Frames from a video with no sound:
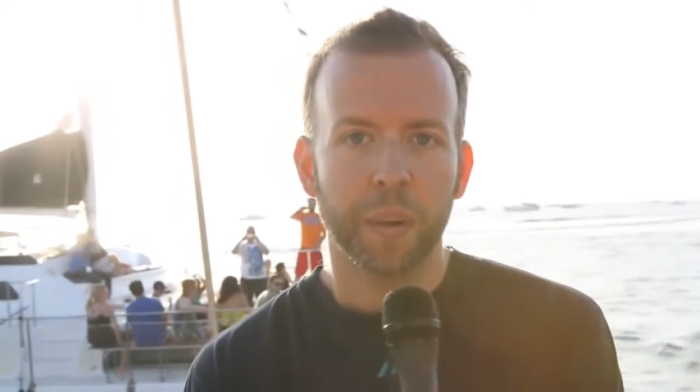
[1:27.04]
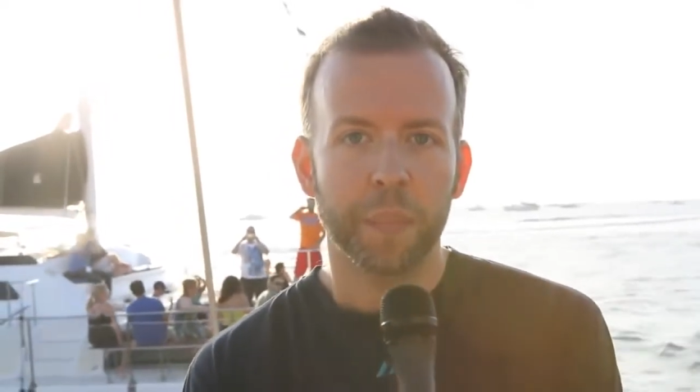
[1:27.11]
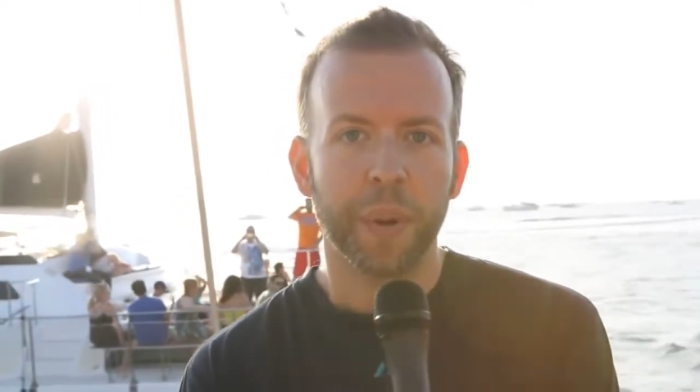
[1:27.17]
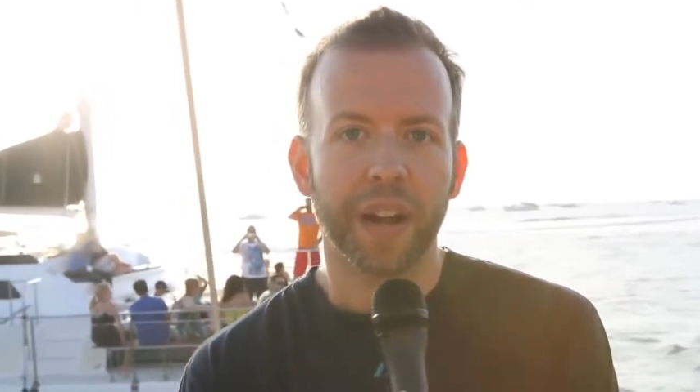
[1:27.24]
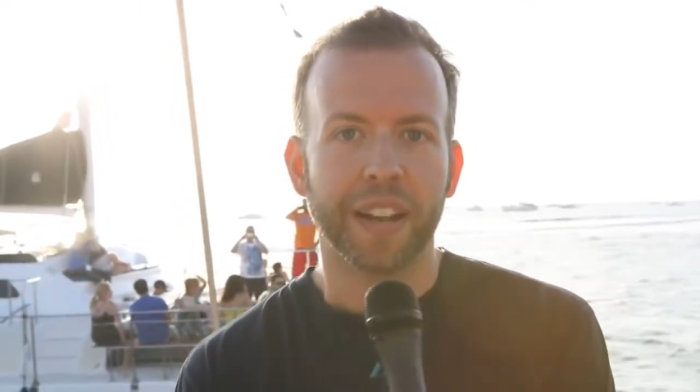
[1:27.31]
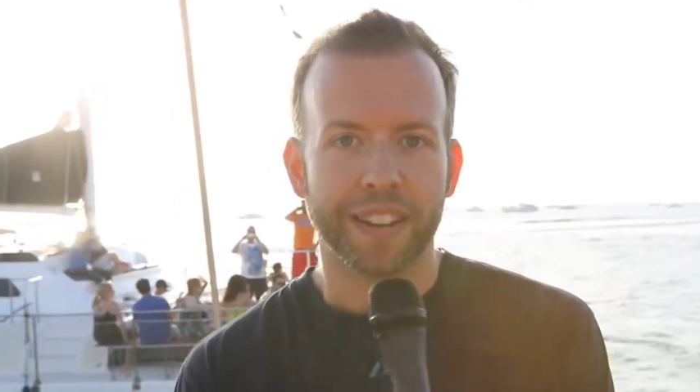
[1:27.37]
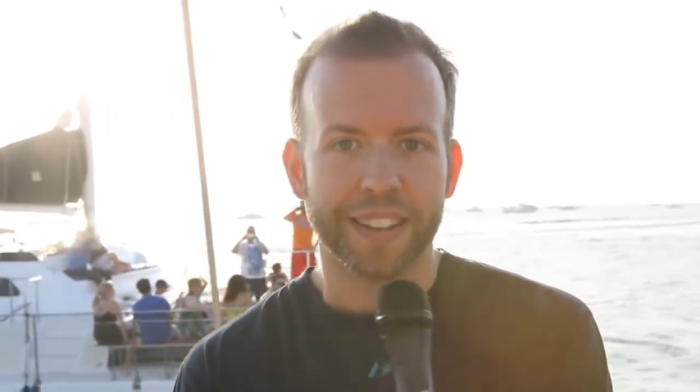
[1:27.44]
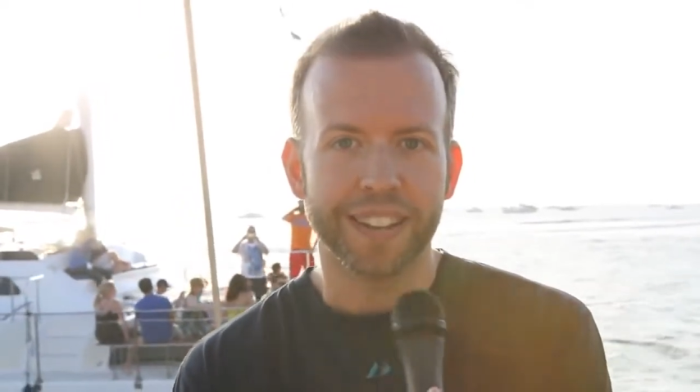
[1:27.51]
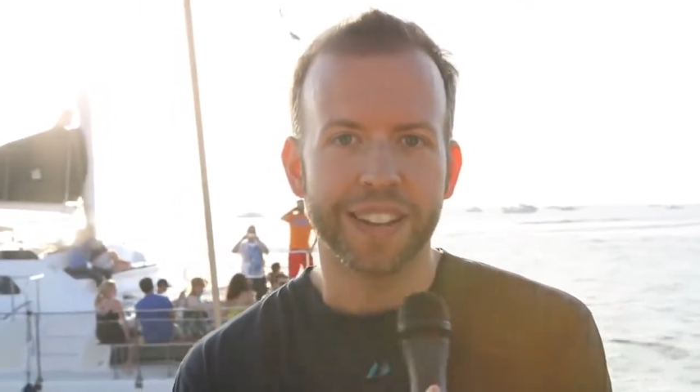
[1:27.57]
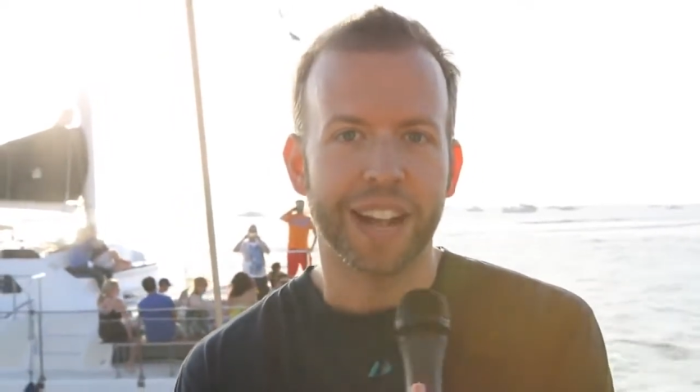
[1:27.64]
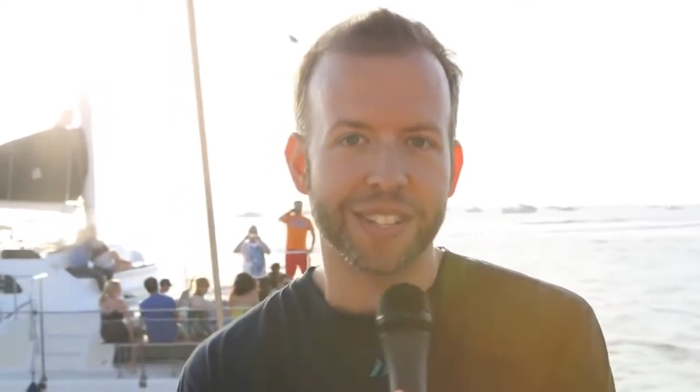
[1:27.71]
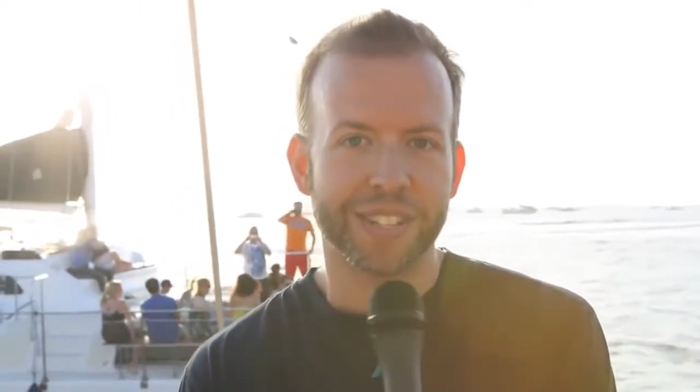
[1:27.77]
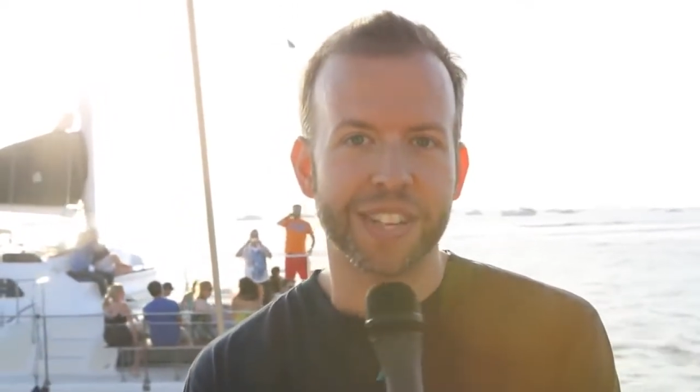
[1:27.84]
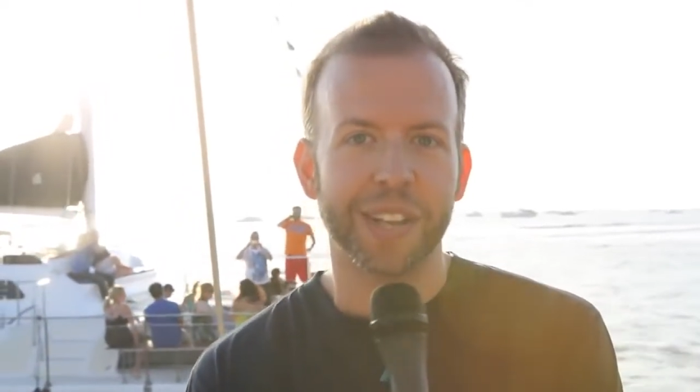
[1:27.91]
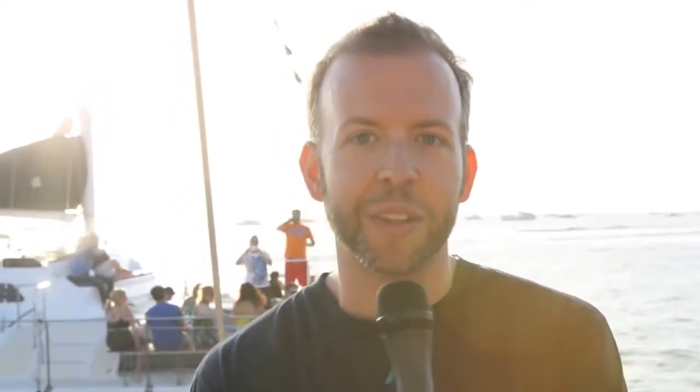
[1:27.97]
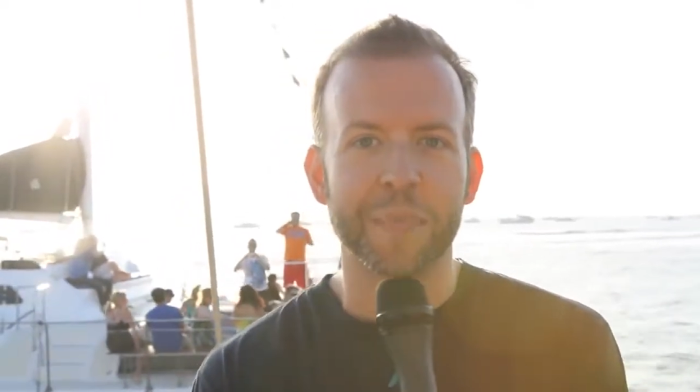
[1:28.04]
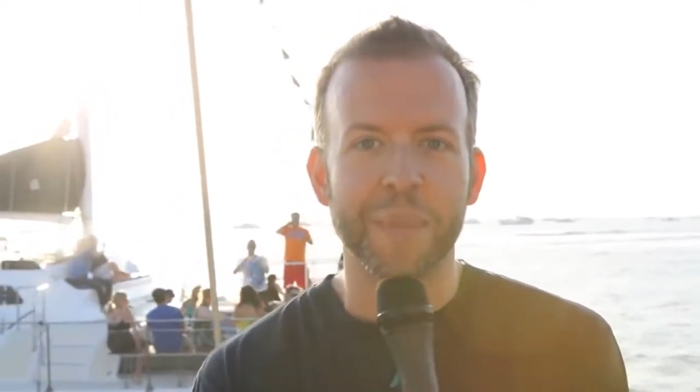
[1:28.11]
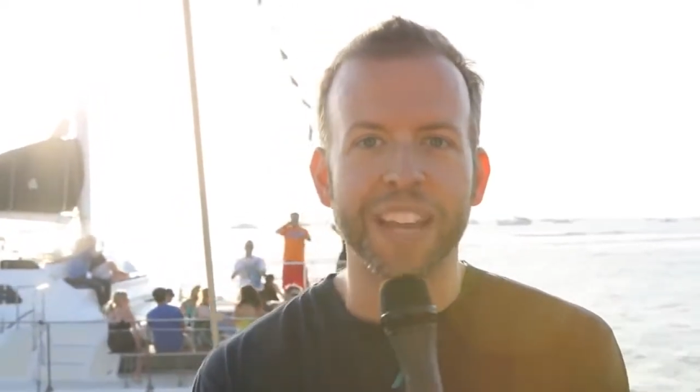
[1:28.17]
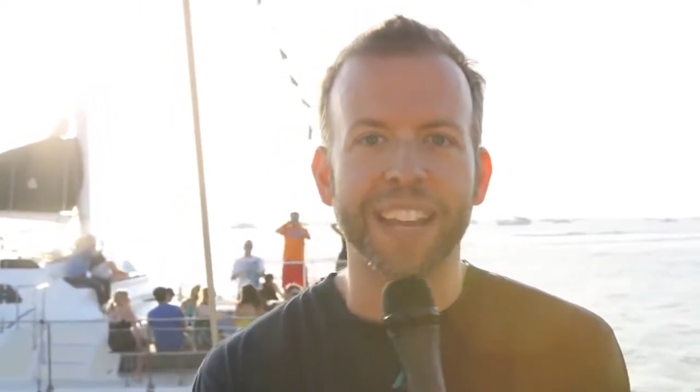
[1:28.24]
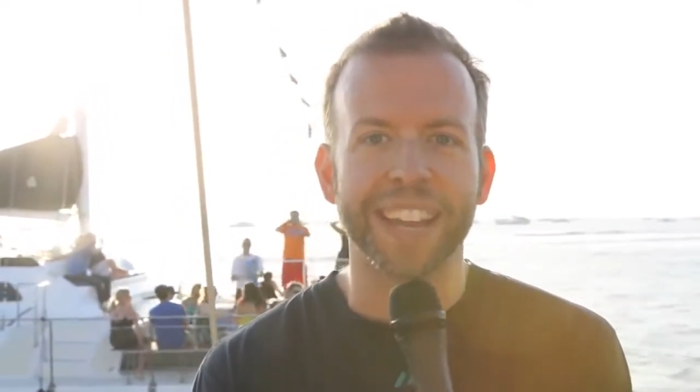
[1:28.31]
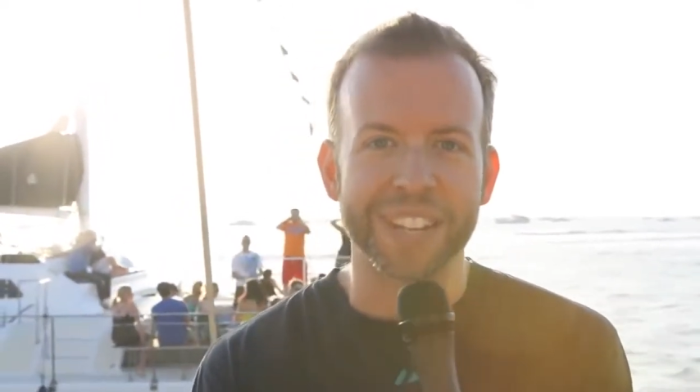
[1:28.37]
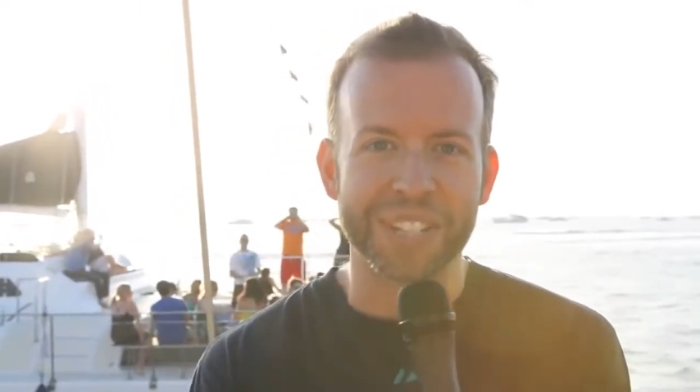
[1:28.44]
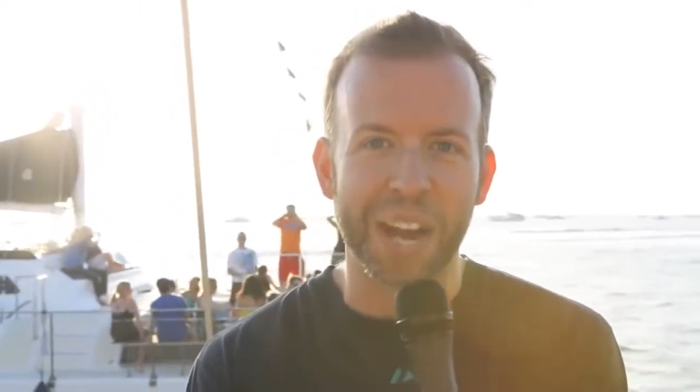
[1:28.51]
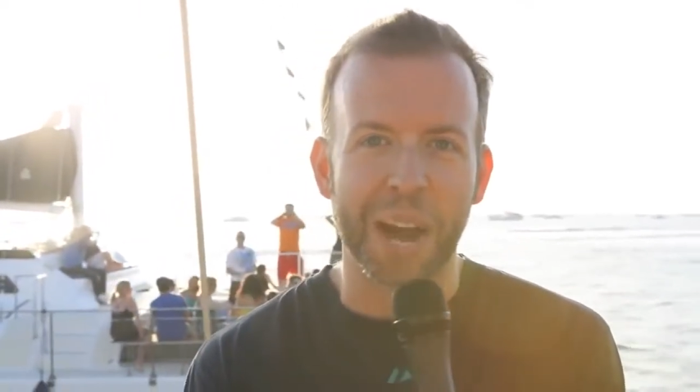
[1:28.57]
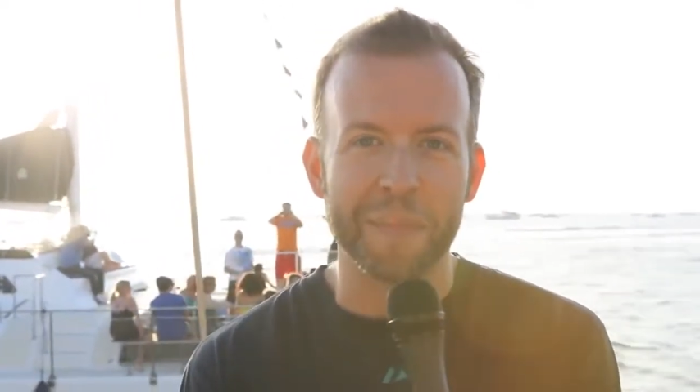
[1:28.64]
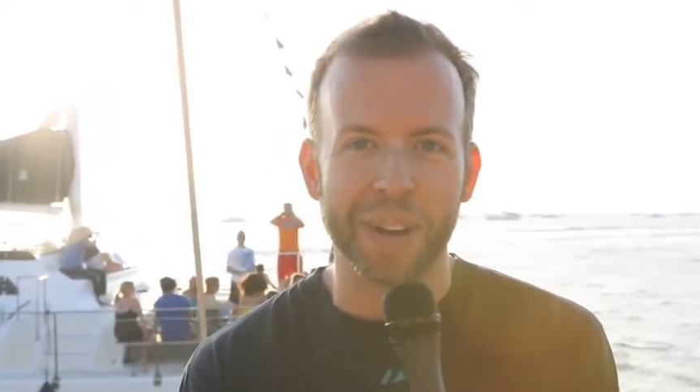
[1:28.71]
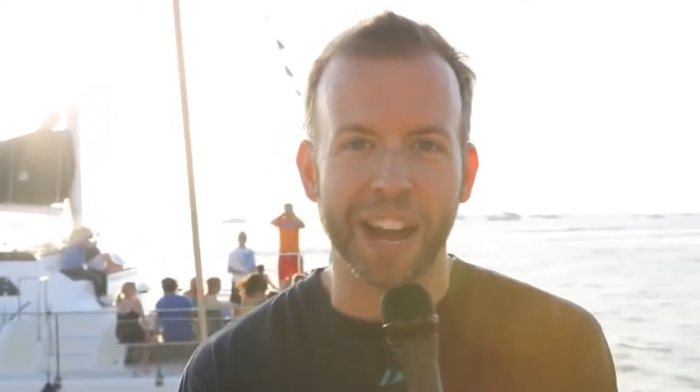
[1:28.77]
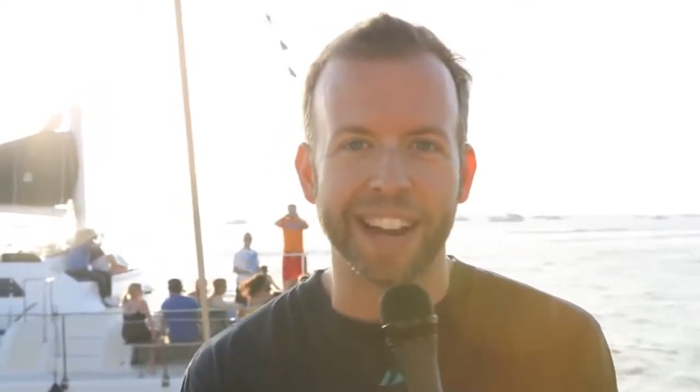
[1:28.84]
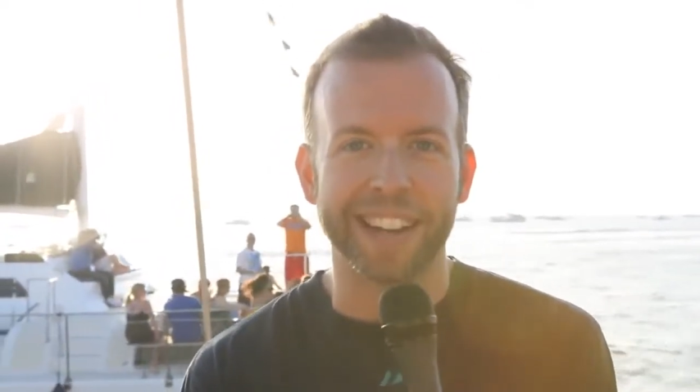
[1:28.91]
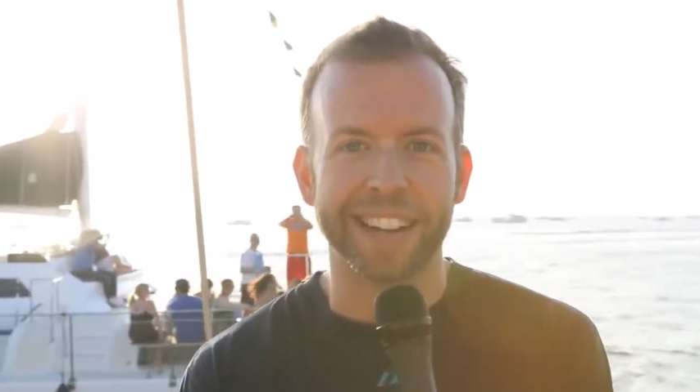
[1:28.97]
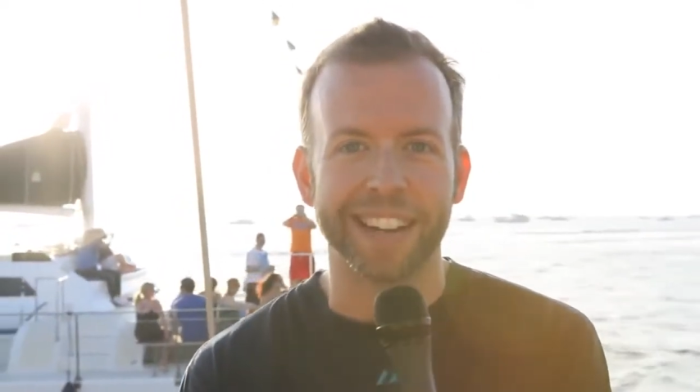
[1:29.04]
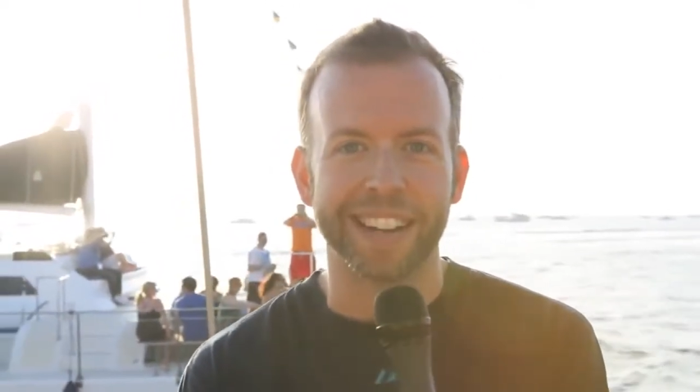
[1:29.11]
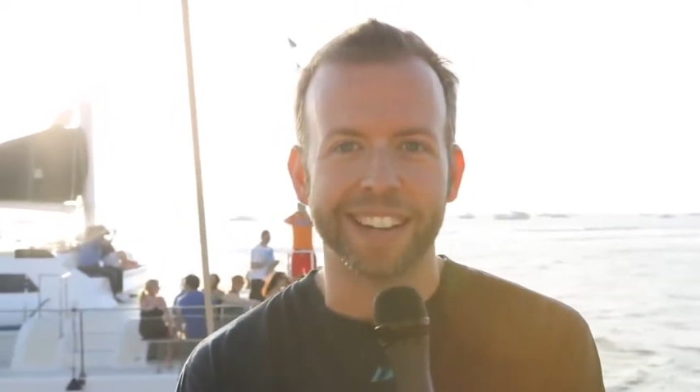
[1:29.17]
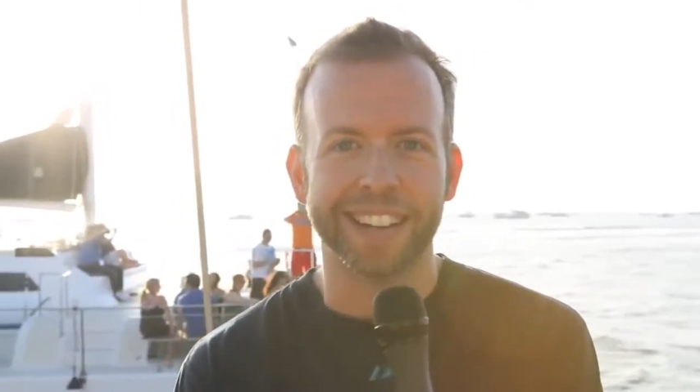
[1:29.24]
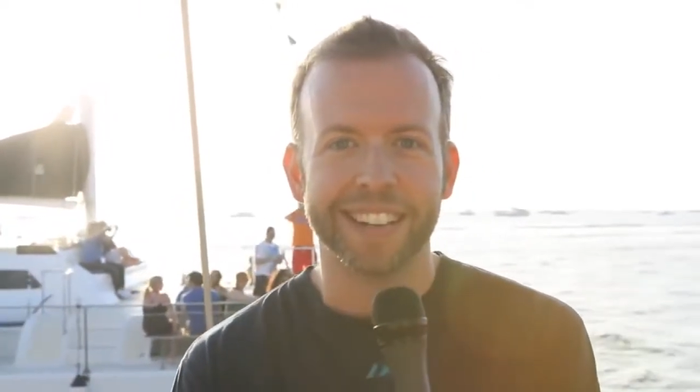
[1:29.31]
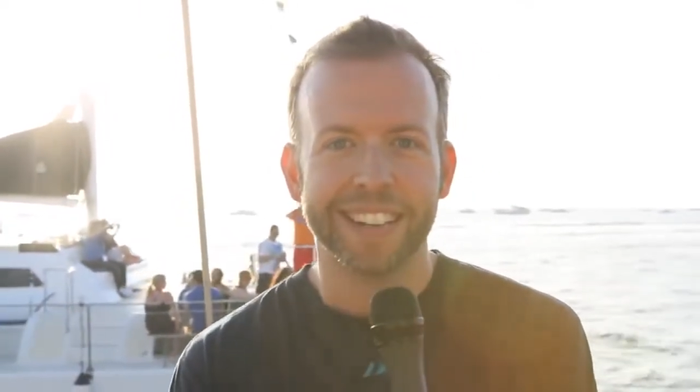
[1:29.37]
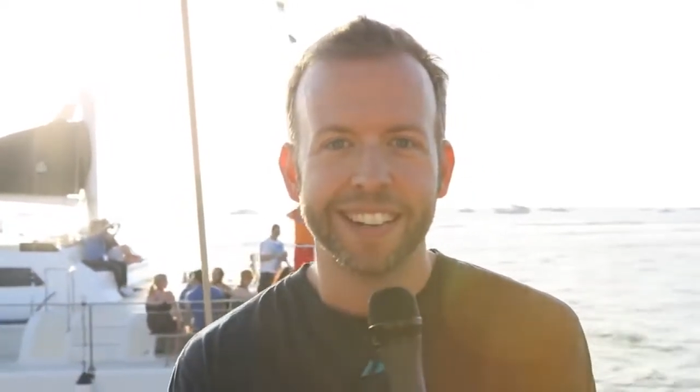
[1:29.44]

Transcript: but I still am making a top 90.